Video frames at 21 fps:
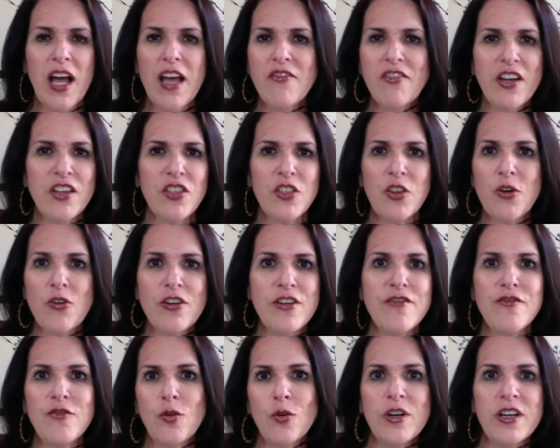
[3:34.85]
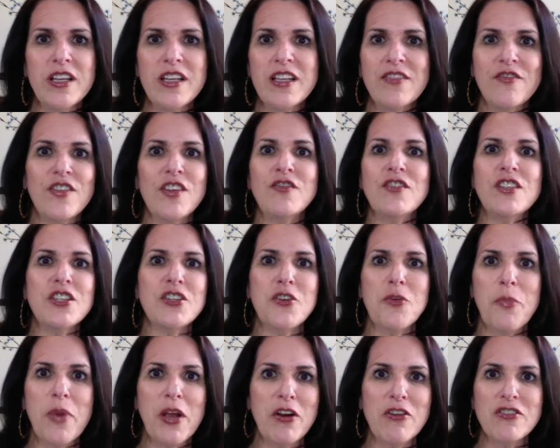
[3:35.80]
I've had 30, 40, 50
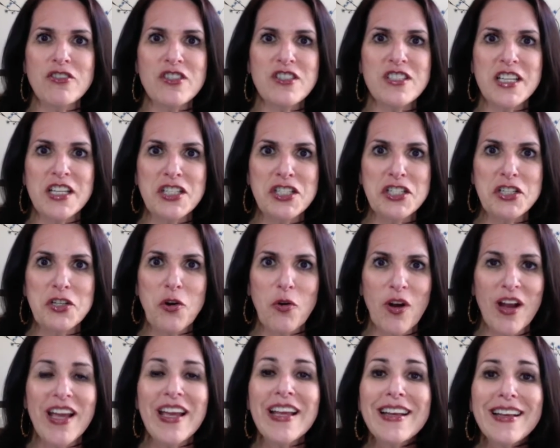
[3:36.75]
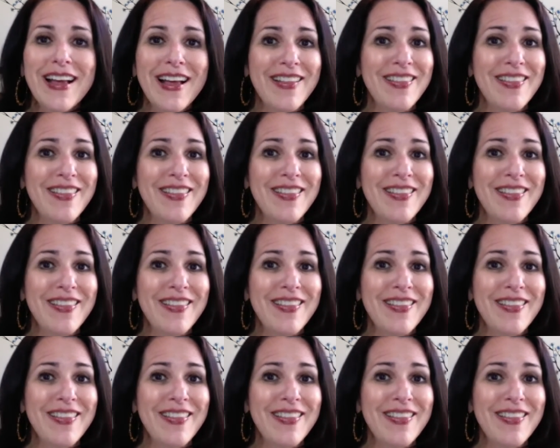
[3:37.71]
year marriages that did great,